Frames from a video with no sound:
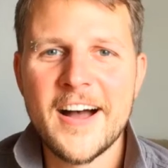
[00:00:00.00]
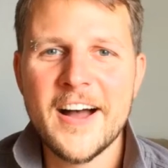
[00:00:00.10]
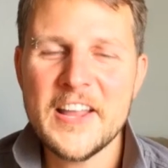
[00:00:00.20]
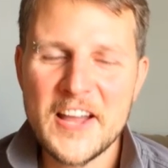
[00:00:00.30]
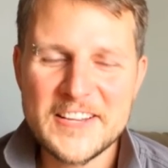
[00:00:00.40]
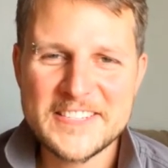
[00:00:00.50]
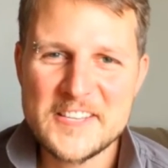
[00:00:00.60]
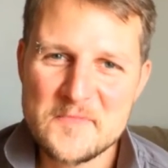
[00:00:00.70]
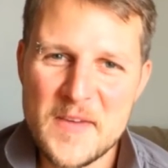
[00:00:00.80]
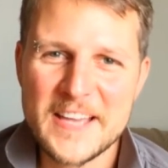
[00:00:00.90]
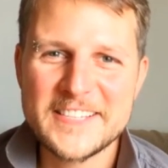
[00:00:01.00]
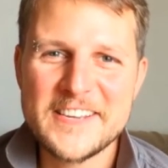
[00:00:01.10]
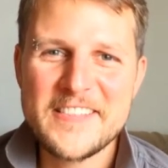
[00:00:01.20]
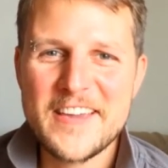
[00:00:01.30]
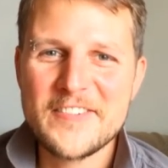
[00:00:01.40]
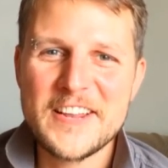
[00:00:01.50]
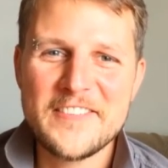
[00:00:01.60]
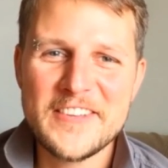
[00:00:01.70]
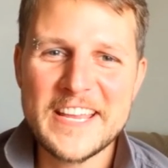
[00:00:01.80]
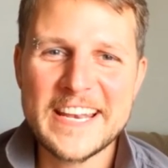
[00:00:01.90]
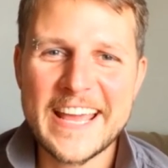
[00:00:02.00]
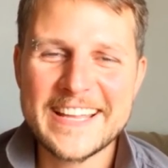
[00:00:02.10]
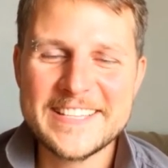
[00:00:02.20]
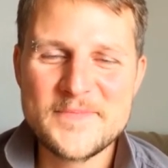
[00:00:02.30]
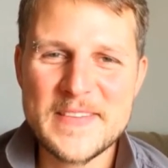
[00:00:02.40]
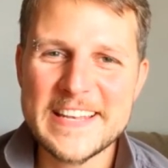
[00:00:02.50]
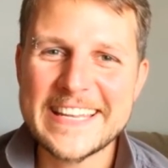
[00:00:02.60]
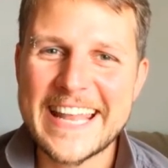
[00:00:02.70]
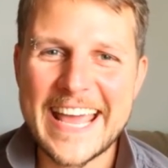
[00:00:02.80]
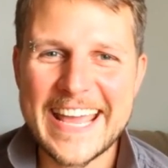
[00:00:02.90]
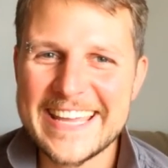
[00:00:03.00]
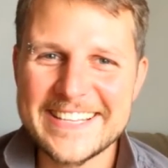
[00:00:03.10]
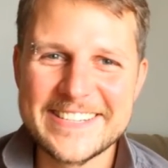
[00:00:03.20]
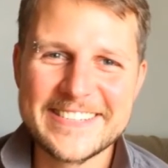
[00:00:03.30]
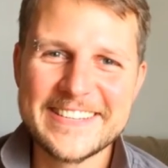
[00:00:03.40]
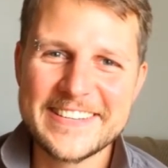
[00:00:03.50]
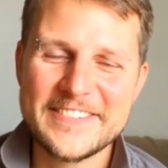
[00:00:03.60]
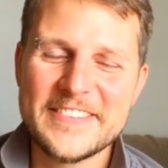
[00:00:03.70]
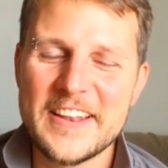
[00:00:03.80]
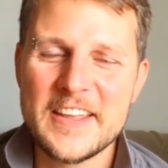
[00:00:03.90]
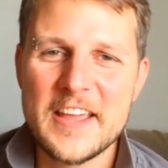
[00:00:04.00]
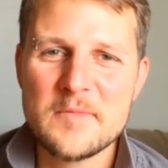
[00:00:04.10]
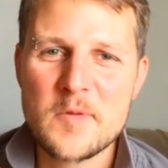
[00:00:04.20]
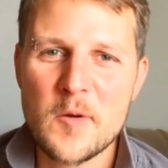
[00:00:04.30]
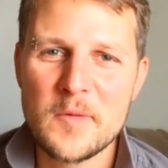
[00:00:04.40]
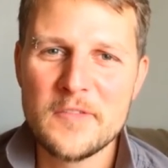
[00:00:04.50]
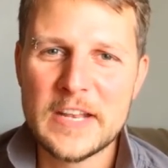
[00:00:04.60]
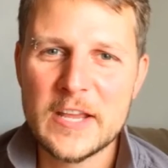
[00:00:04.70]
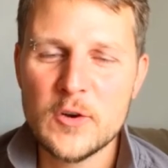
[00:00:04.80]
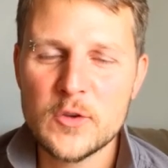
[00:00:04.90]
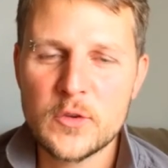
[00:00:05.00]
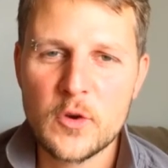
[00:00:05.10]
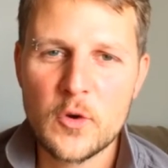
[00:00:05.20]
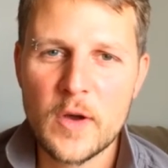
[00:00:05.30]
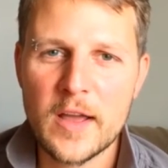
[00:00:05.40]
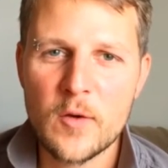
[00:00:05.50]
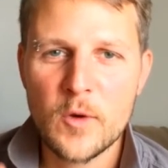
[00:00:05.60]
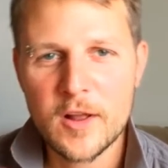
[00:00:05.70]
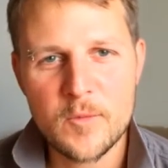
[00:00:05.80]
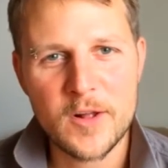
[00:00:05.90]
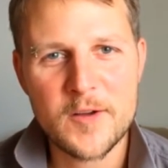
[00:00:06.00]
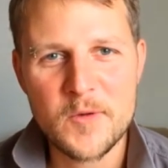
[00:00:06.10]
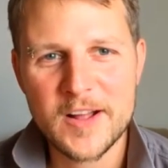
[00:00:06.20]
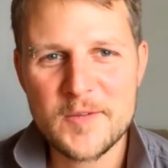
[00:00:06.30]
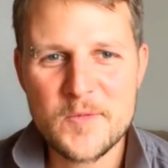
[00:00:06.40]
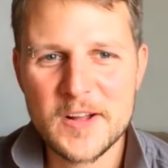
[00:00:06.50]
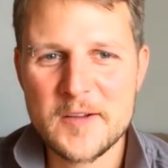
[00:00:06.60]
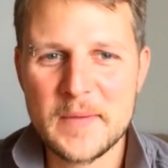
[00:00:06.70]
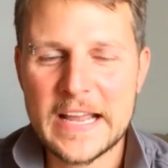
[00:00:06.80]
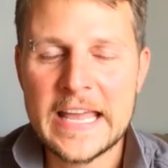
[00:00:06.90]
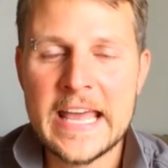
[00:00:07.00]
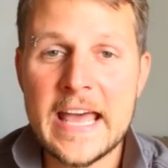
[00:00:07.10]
Hi guys, it's Baz here, the Everyday Vegan. It's been an age since I've done a proper video, so welcome back.